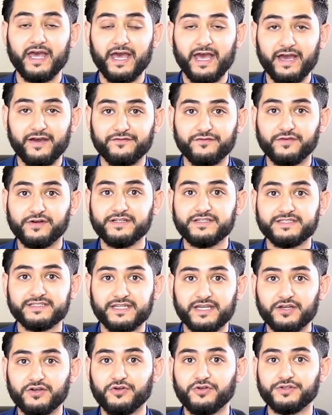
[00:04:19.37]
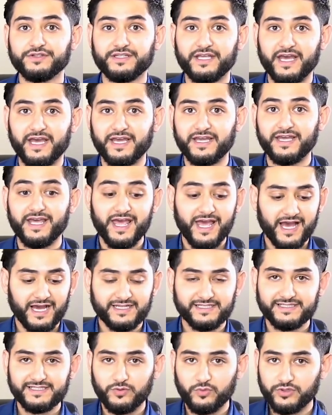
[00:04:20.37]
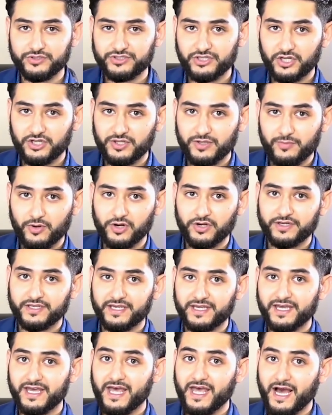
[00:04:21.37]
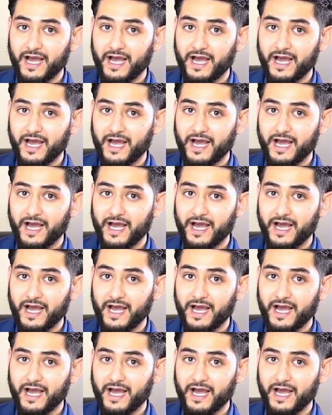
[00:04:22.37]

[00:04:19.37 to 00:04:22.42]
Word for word: Every single day I see what's on the market.